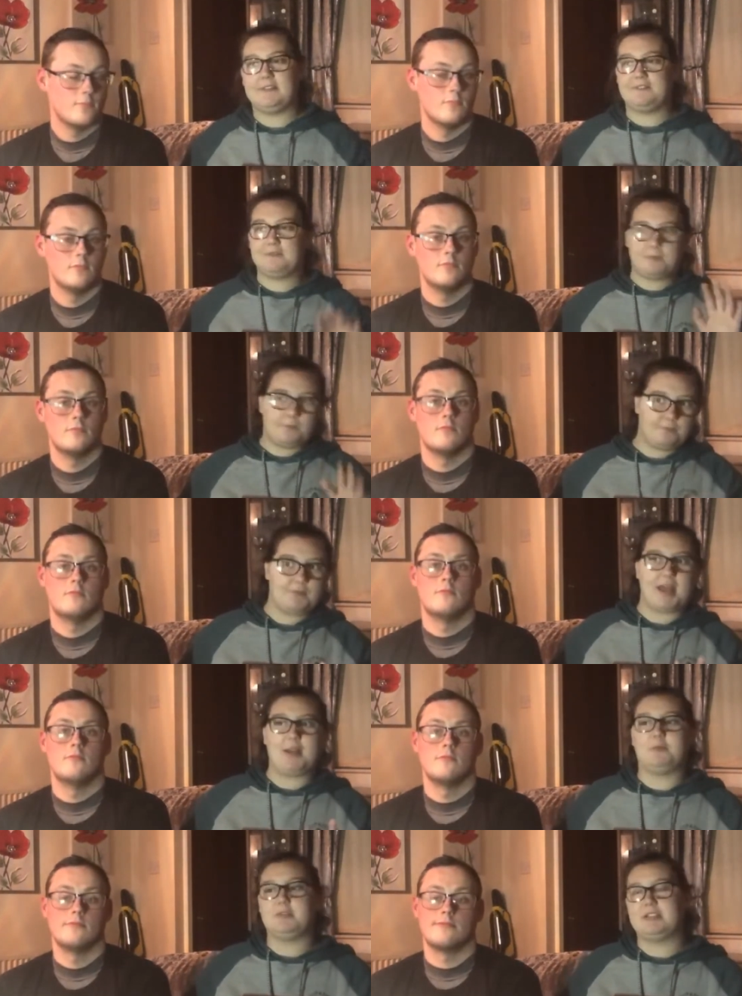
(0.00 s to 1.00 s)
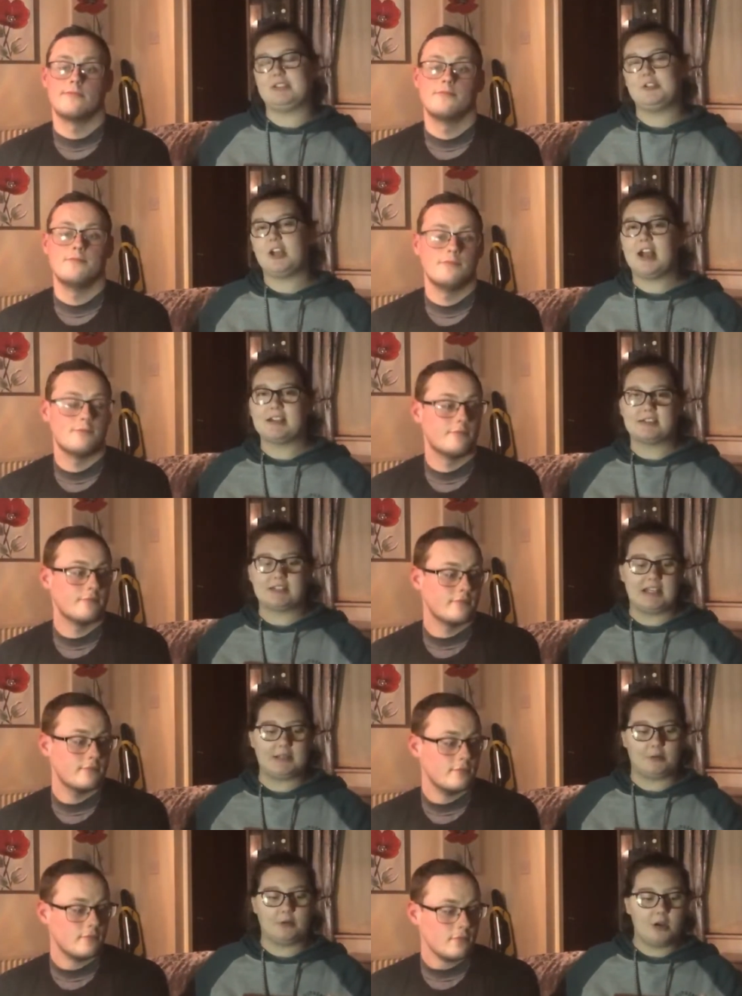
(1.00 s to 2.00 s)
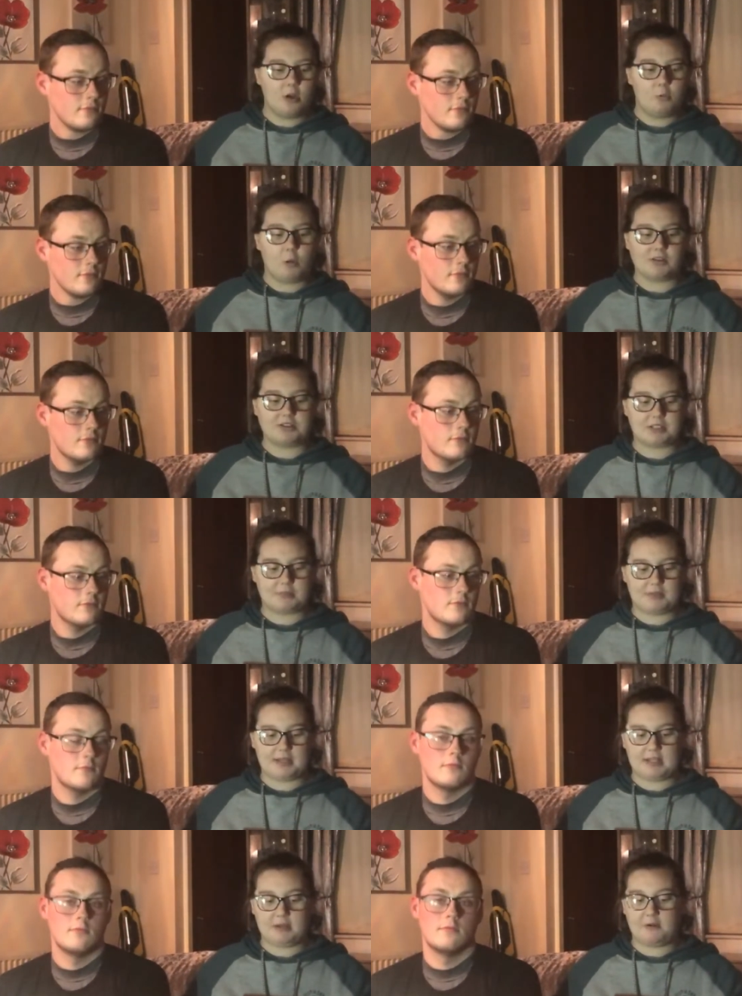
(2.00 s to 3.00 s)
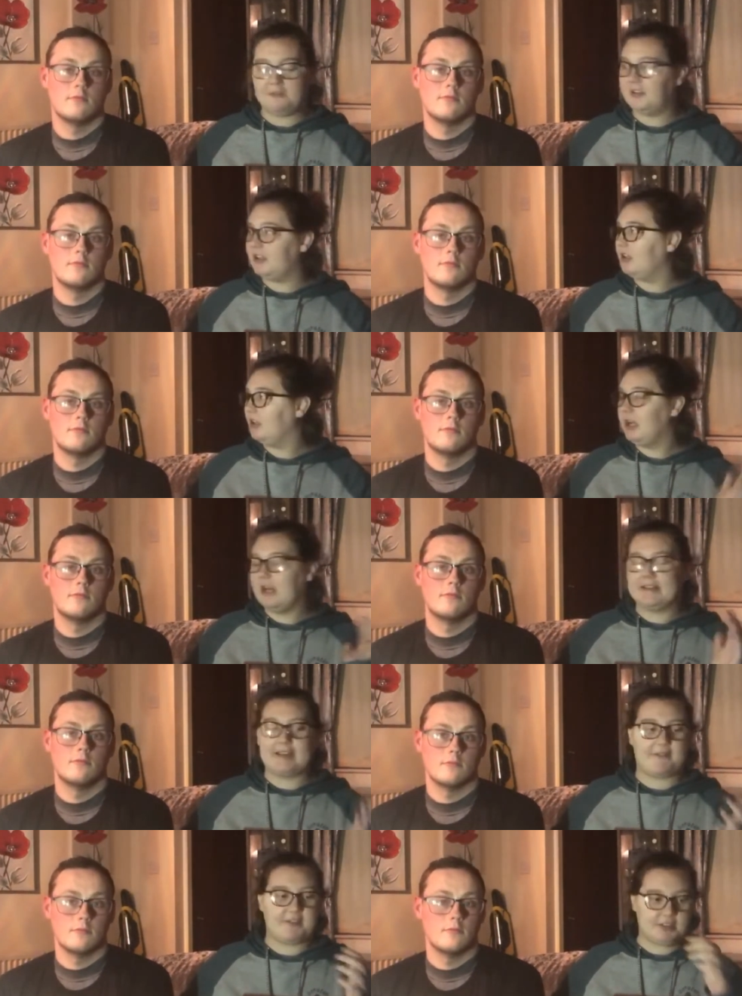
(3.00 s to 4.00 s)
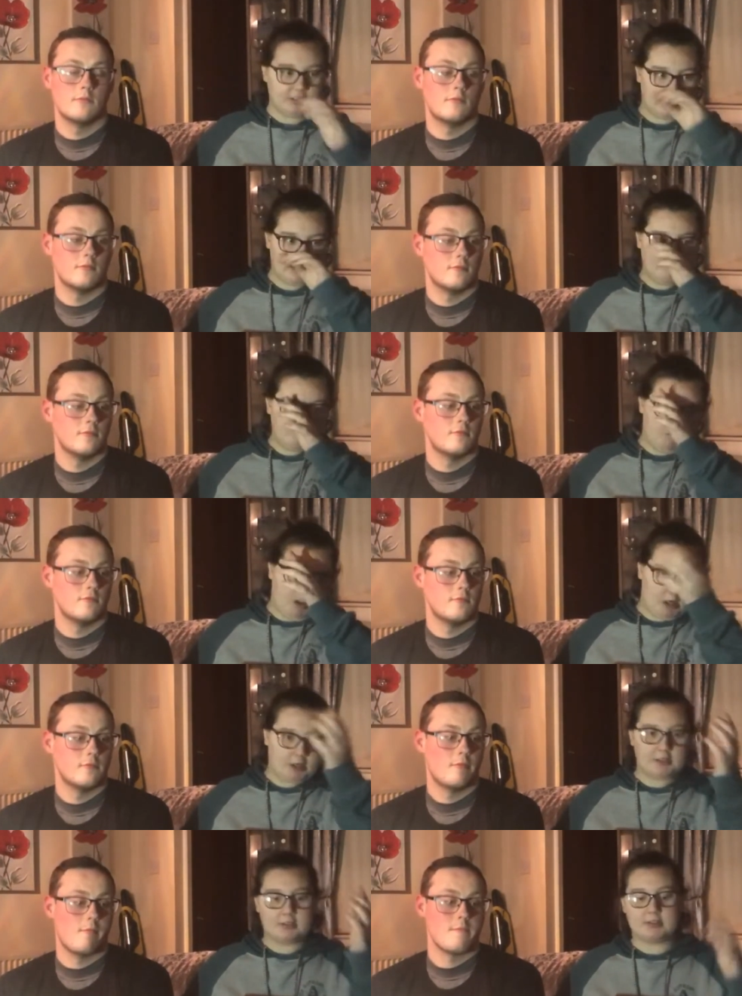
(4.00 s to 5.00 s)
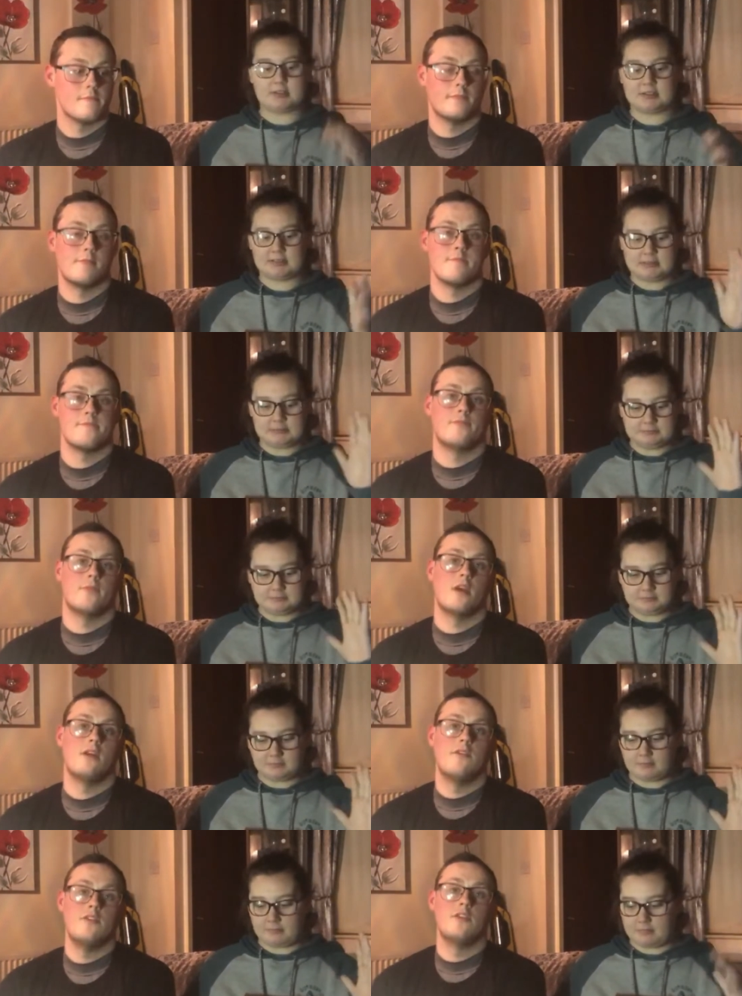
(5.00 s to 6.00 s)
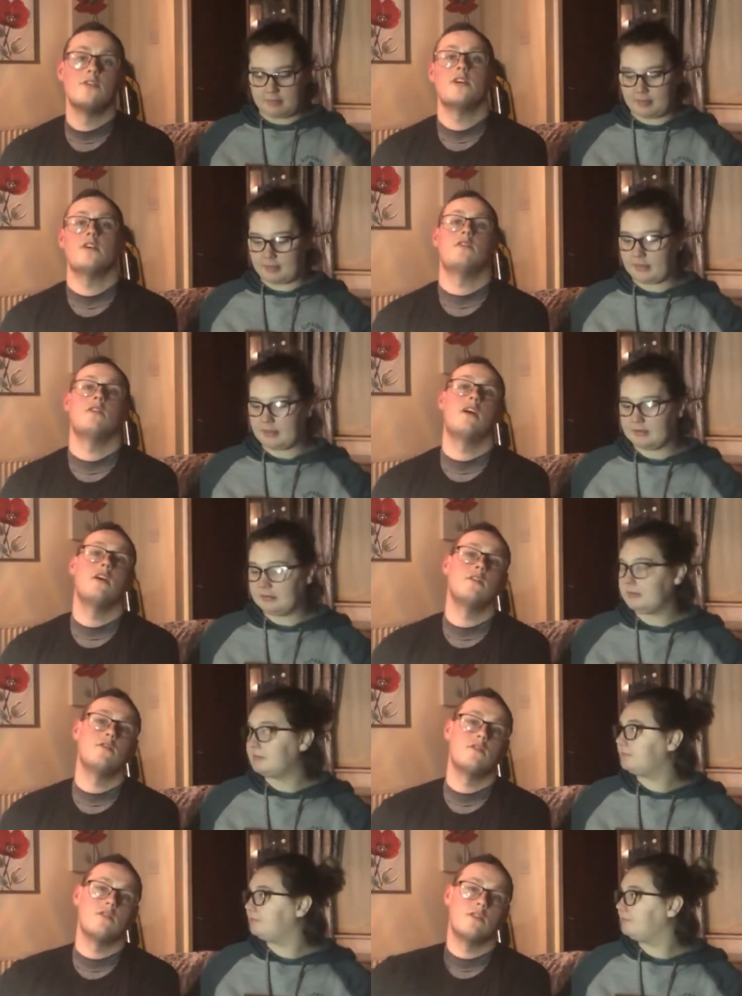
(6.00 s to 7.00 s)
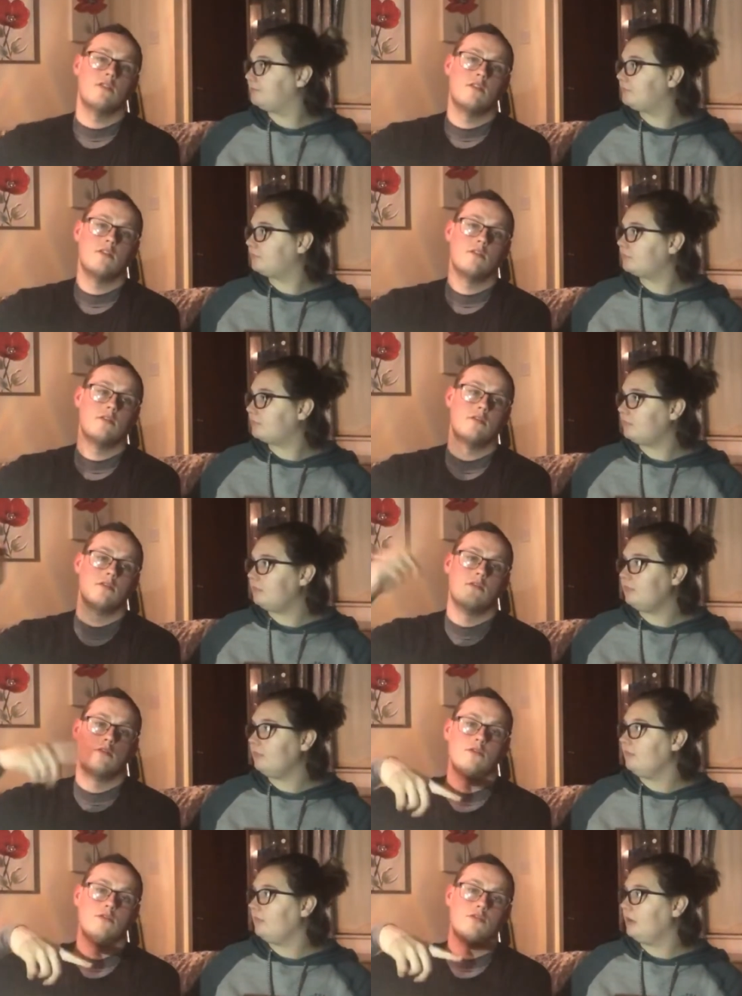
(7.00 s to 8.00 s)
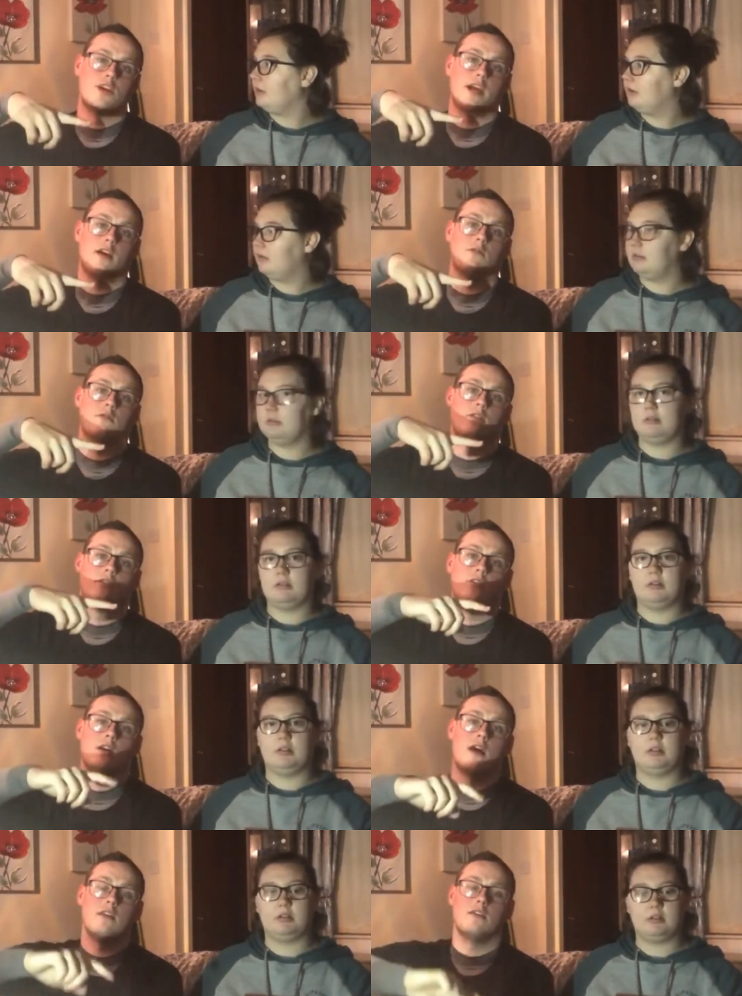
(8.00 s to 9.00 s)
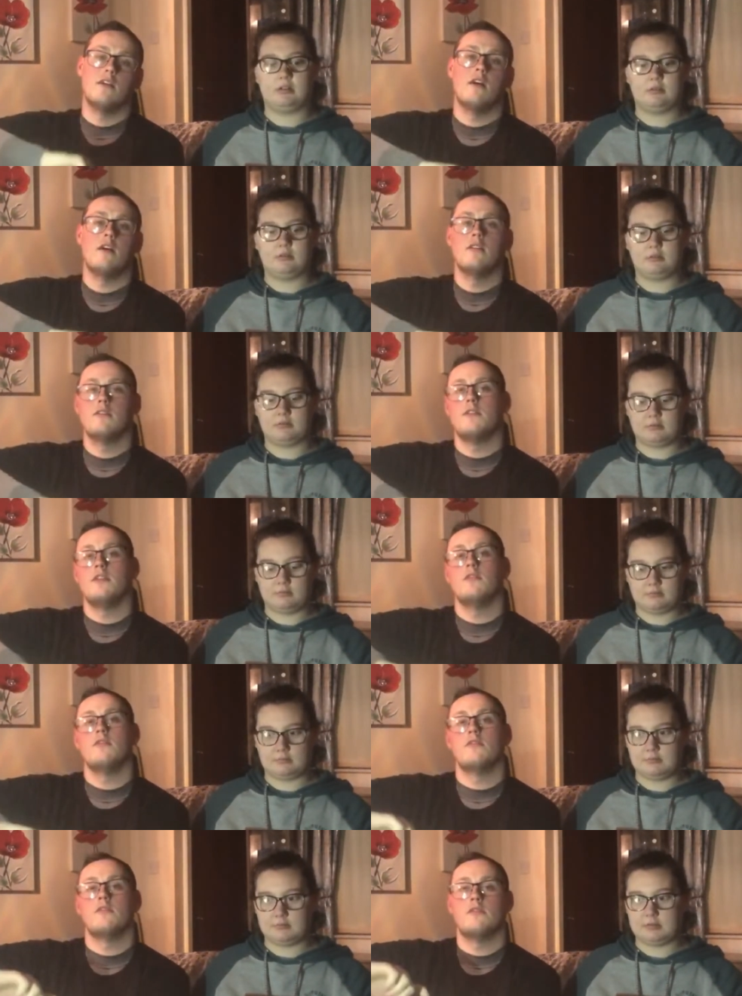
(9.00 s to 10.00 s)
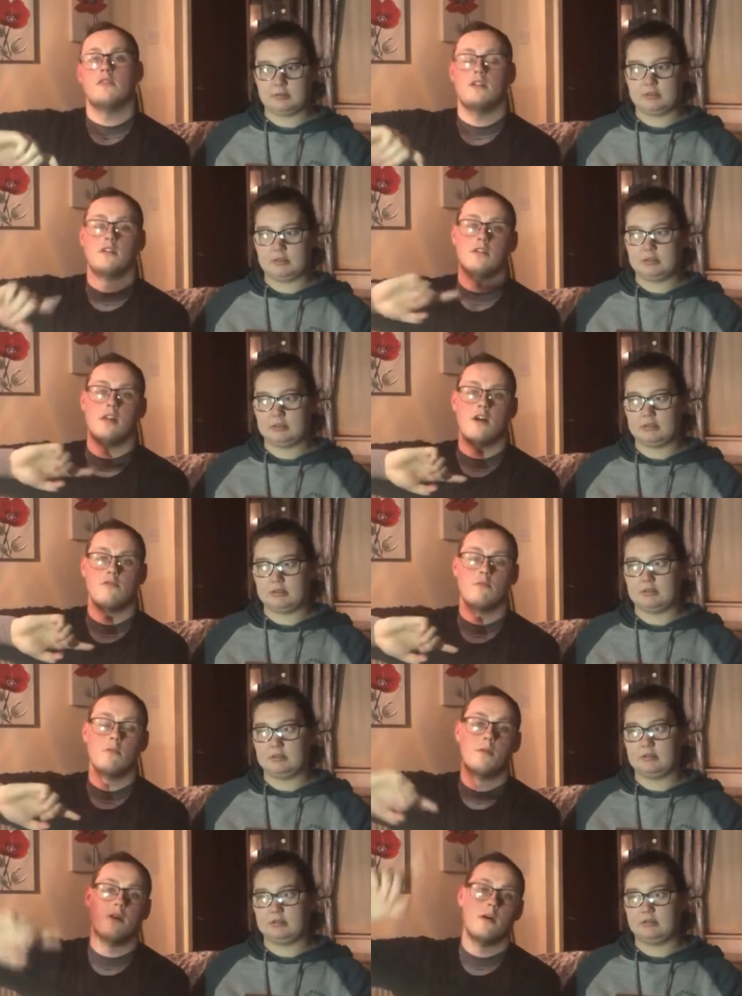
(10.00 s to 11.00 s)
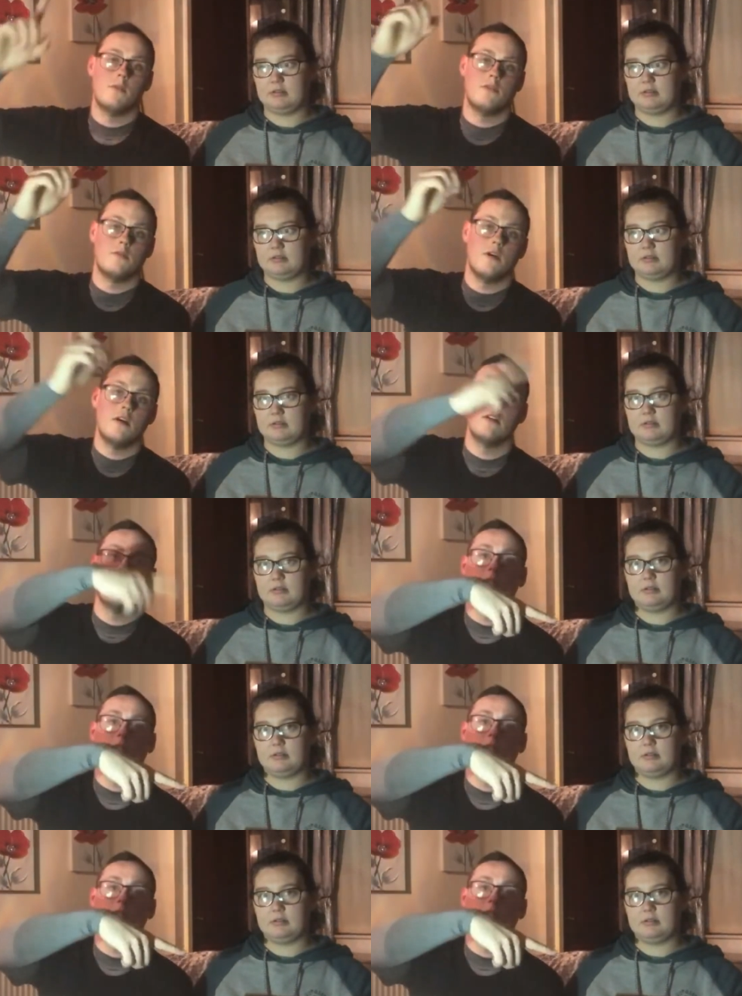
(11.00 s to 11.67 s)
Speaker 1: If anyone's interested or wants something off her, give us an inbox.
Speaker 2: And if you're interested, guys, do check out our other videos and the last one we put up as well.